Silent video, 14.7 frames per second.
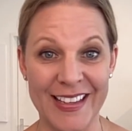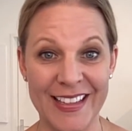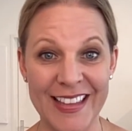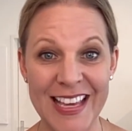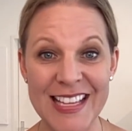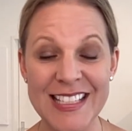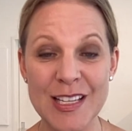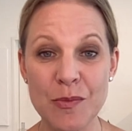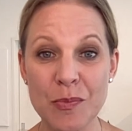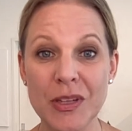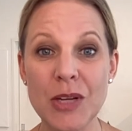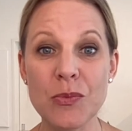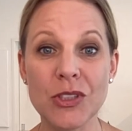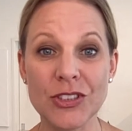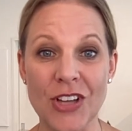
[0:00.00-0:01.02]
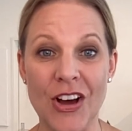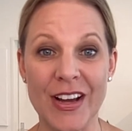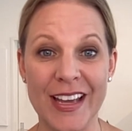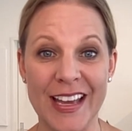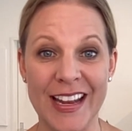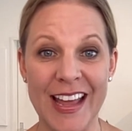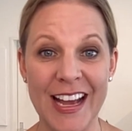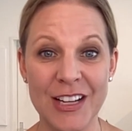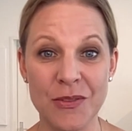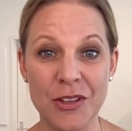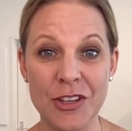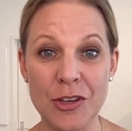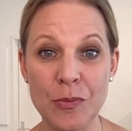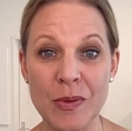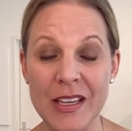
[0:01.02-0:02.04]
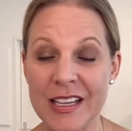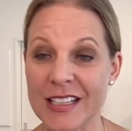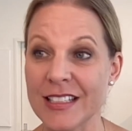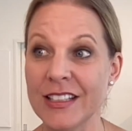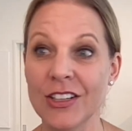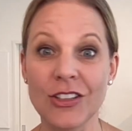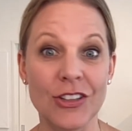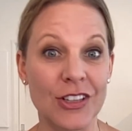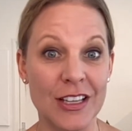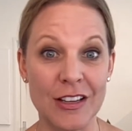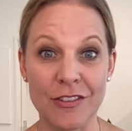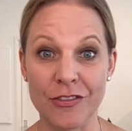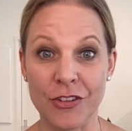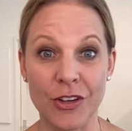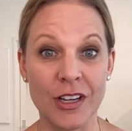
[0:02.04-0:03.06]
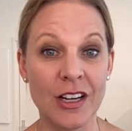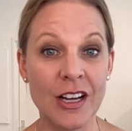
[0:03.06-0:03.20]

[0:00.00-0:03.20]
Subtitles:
They simply will not connect with you because they're looking for